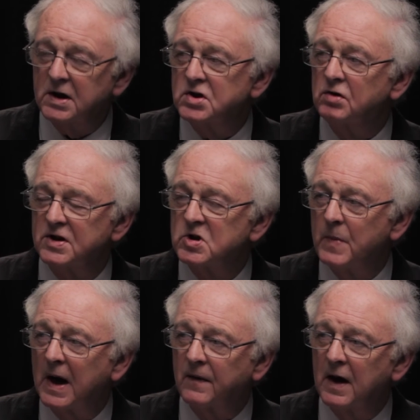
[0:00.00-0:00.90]
need to
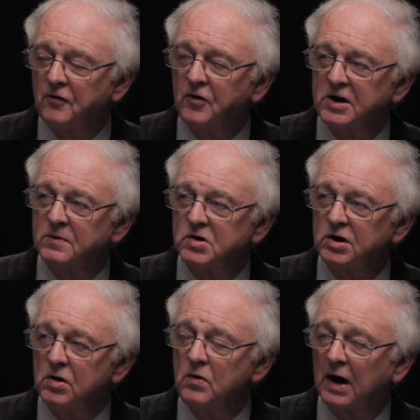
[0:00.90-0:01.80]
respect their freedom to
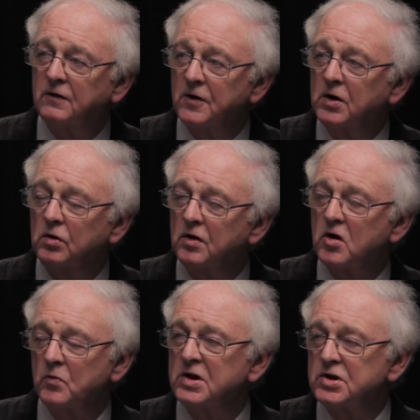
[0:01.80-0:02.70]
do that for the good of
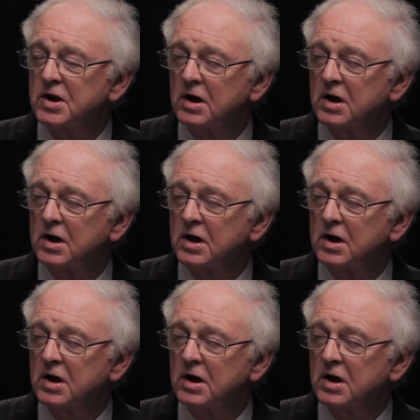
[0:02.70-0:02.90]
the British